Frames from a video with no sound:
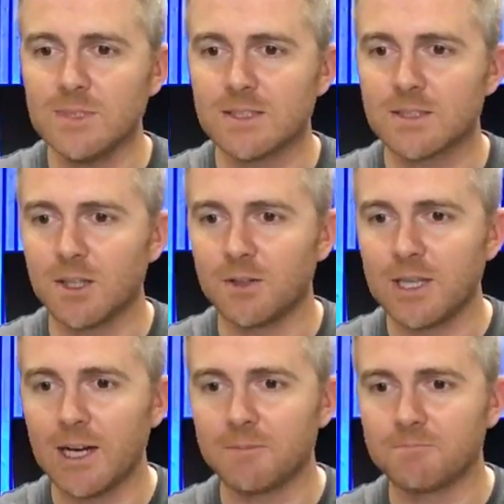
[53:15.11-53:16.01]
So,
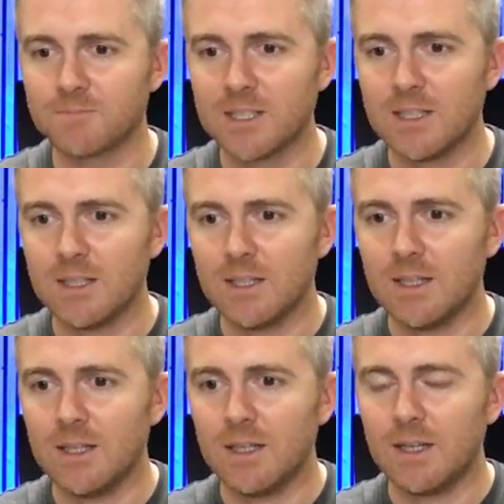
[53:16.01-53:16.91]
yeah.
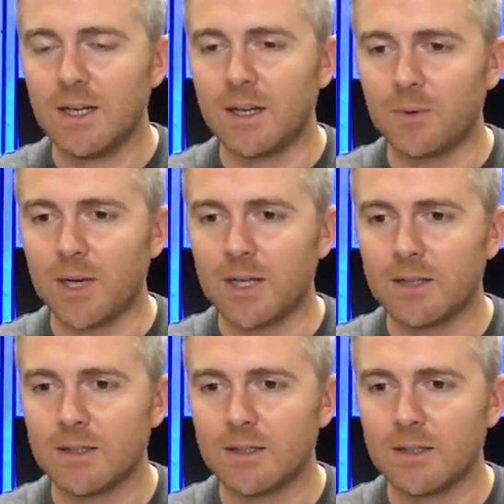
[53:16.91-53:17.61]
Anyway.